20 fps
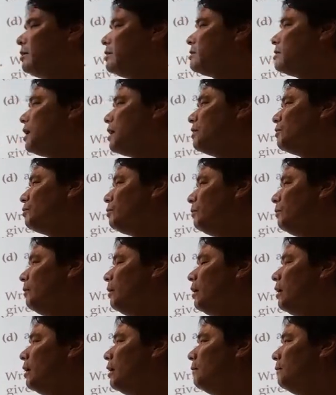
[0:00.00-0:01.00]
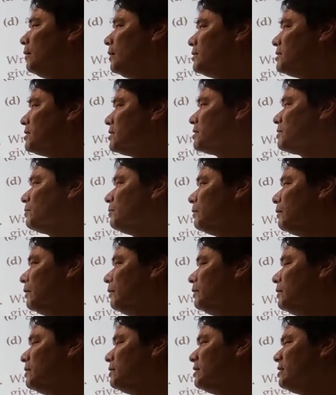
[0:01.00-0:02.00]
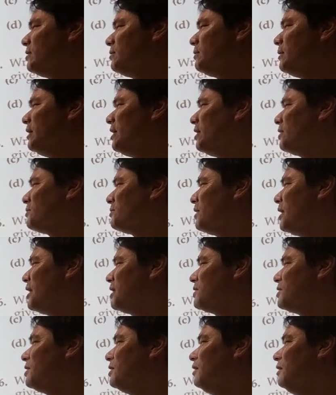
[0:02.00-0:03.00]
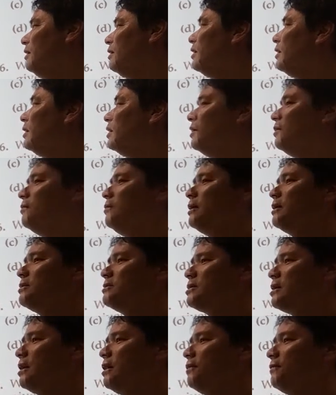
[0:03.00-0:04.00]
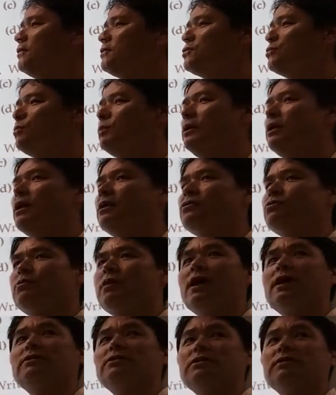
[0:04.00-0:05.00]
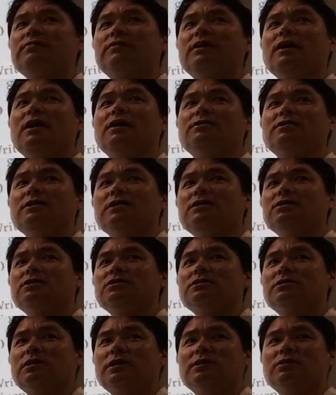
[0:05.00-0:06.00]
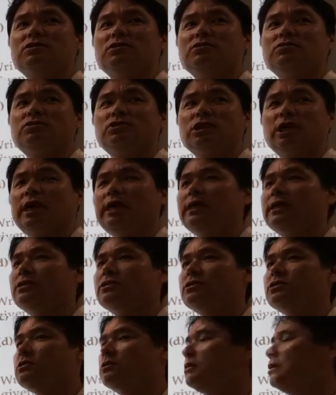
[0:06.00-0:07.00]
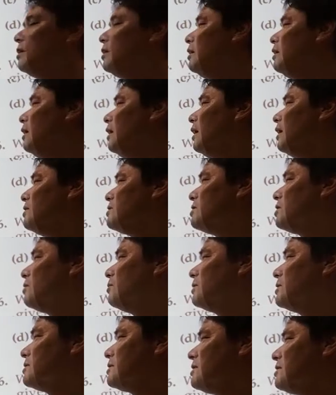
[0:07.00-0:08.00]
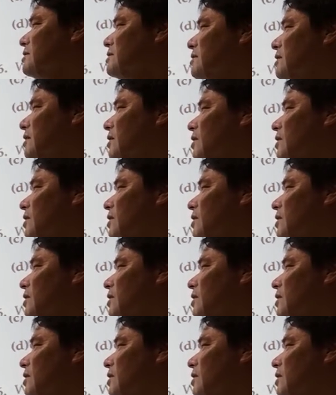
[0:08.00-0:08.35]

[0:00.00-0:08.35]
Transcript: This is not a. Uh, is this a is this a redox reaction? Yeah. We can tell if it's a redox reaction if the oxidation states do change, and so what's this